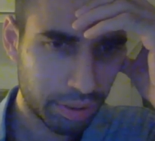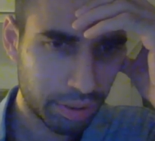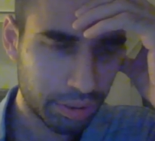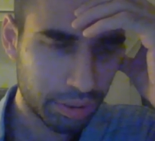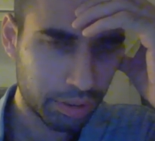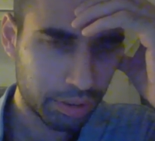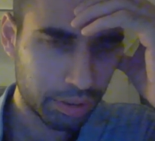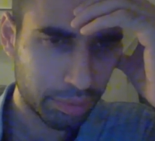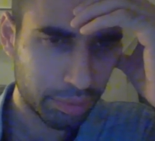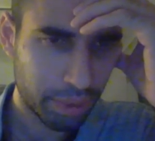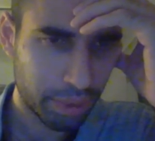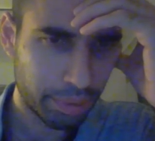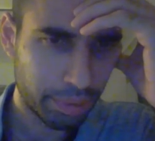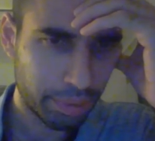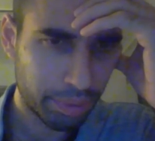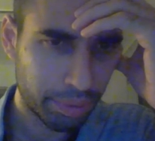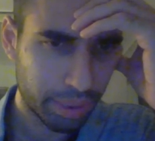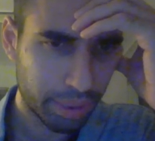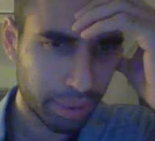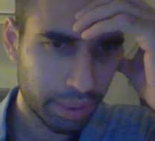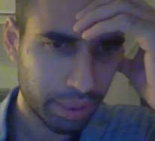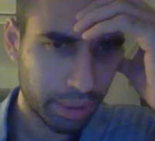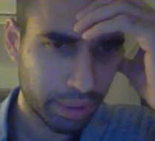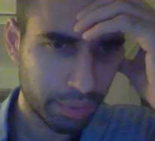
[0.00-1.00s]
so maybe
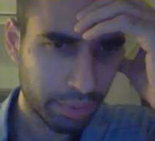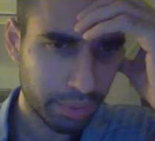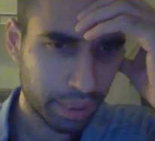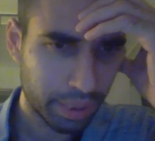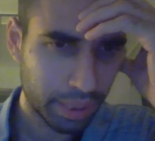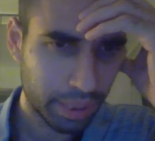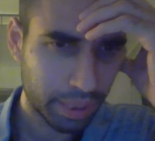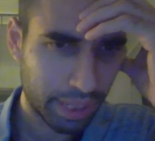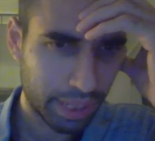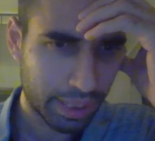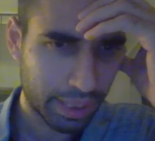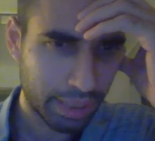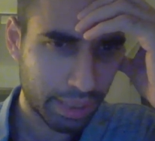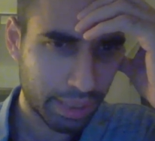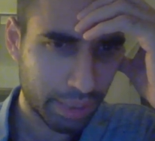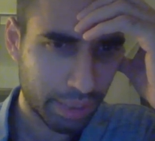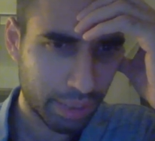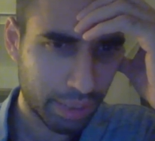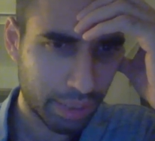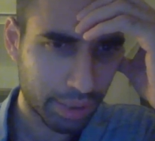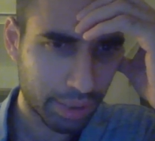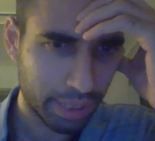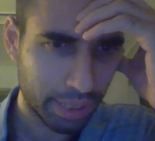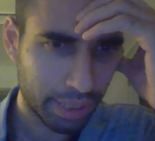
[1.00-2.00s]
we get them
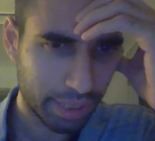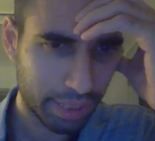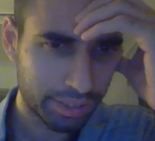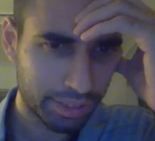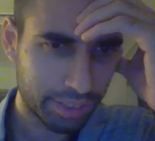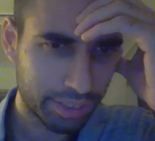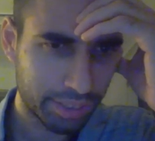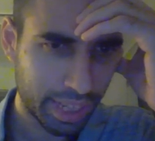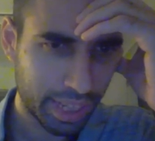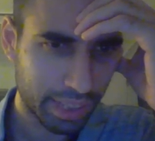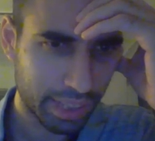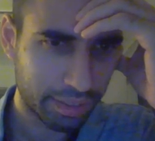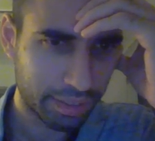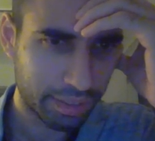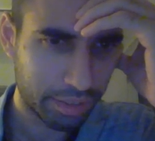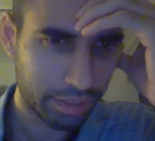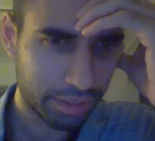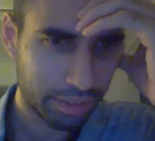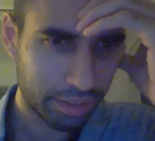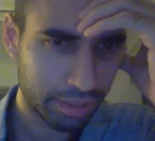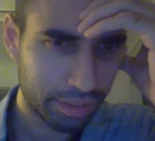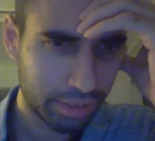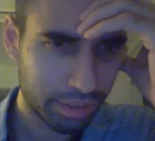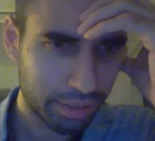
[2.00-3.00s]
out like snakes.